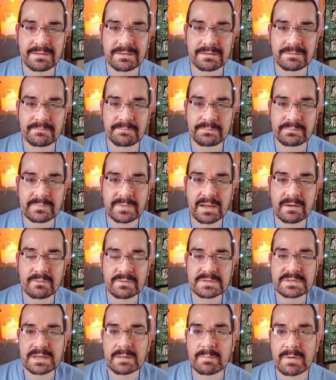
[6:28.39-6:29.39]
That no
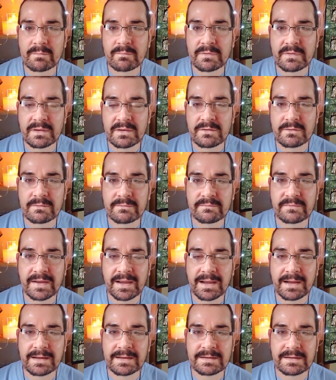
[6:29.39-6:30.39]
one's come up with a cure for
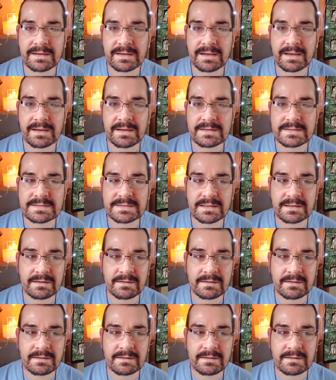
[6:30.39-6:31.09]
acne yet.